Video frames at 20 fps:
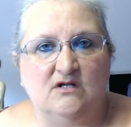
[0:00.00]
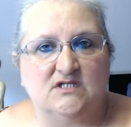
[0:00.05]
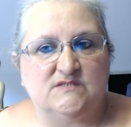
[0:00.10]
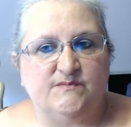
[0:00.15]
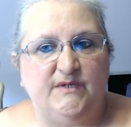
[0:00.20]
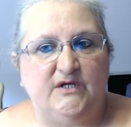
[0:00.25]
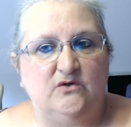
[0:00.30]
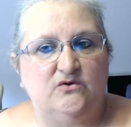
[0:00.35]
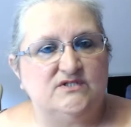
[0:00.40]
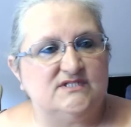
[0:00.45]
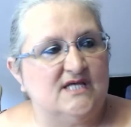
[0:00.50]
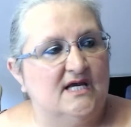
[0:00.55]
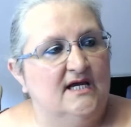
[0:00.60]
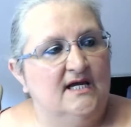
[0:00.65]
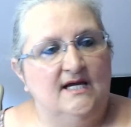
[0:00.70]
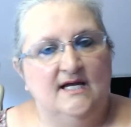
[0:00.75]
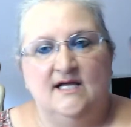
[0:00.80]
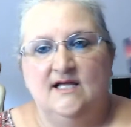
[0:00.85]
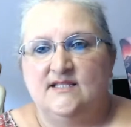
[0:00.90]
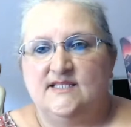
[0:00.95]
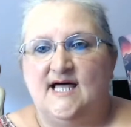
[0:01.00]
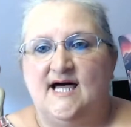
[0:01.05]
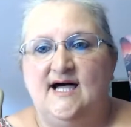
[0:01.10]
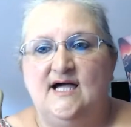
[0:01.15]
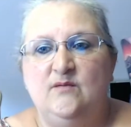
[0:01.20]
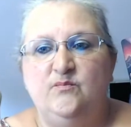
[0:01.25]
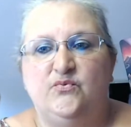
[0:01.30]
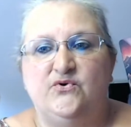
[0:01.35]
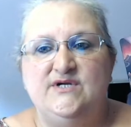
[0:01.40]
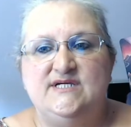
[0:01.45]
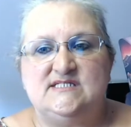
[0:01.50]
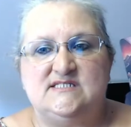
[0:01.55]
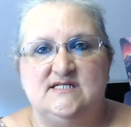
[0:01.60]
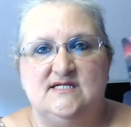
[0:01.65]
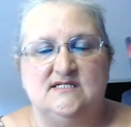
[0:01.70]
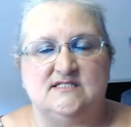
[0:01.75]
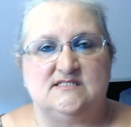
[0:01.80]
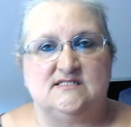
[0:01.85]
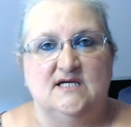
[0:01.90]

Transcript: because the High Priestess,